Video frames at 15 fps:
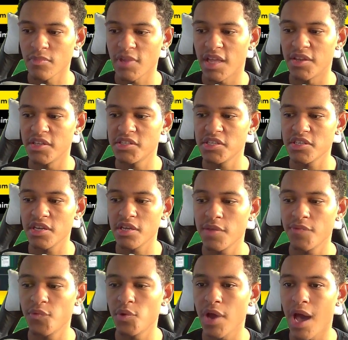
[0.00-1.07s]
And this is
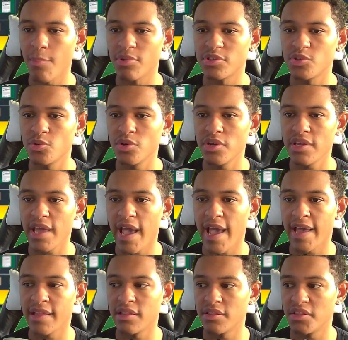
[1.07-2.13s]
give you an opportunity
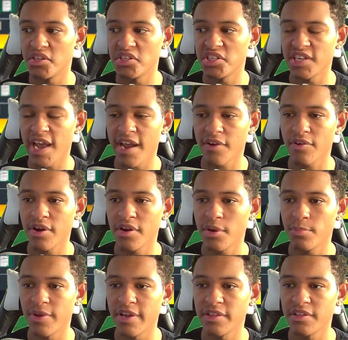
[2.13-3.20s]
at the Shaq right here,
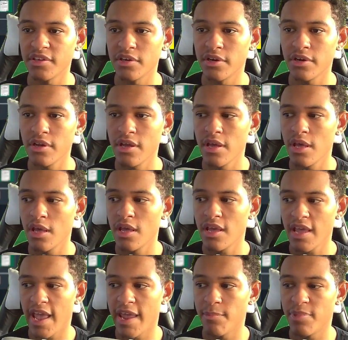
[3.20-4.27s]
Pantheon,
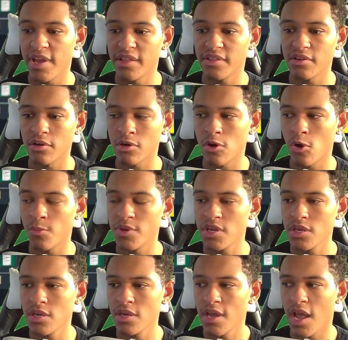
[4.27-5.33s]
and Pantheon
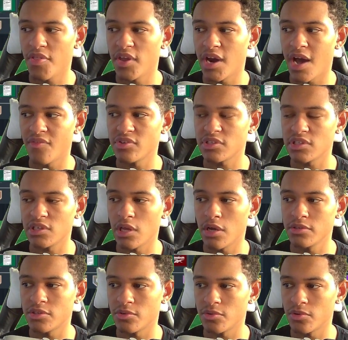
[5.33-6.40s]
Kobe, and then obviously Lonzo.